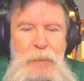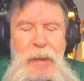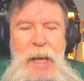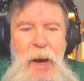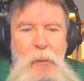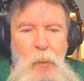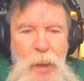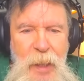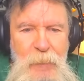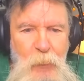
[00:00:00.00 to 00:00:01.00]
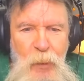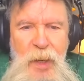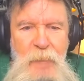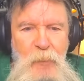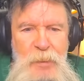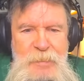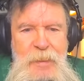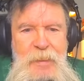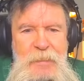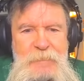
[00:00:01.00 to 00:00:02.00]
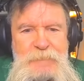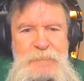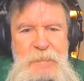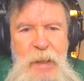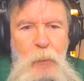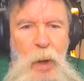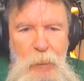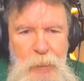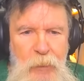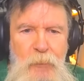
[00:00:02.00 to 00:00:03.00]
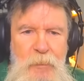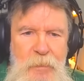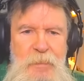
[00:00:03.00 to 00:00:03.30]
they all went. One of them was a a welder.